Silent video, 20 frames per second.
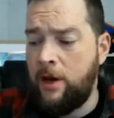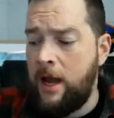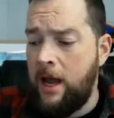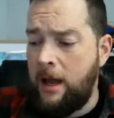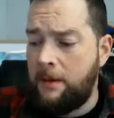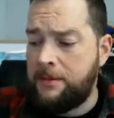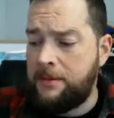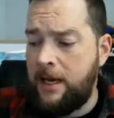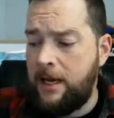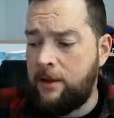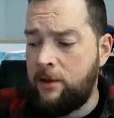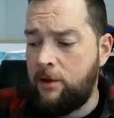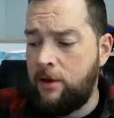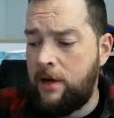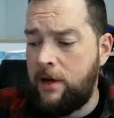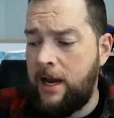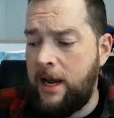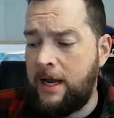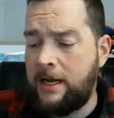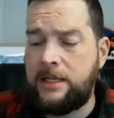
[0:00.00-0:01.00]
I'm saying they're
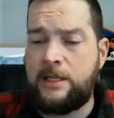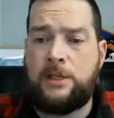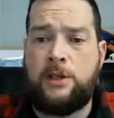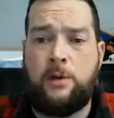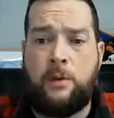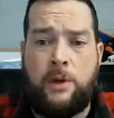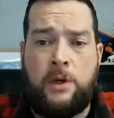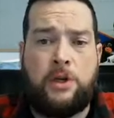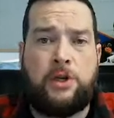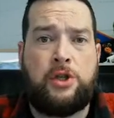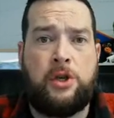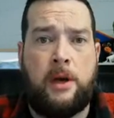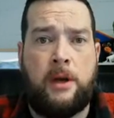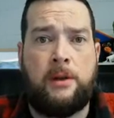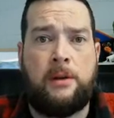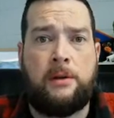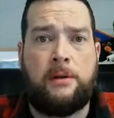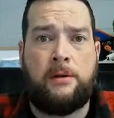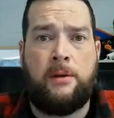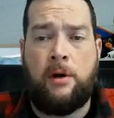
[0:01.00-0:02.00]
next to each
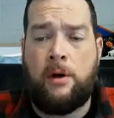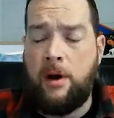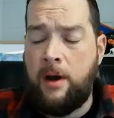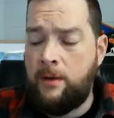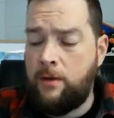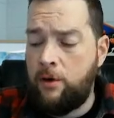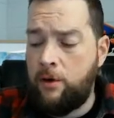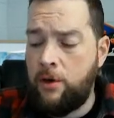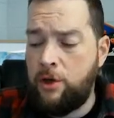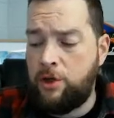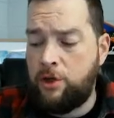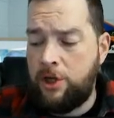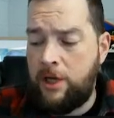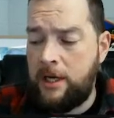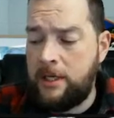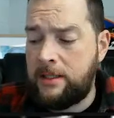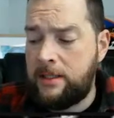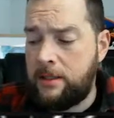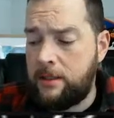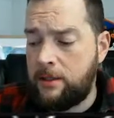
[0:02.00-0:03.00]
other. All right, they're
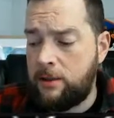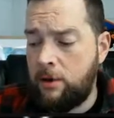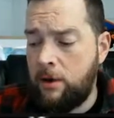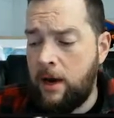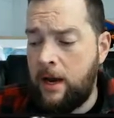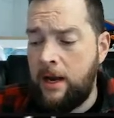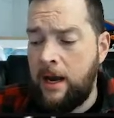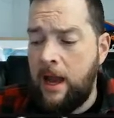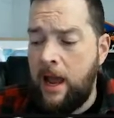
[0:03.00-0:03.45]
adjacent, all right?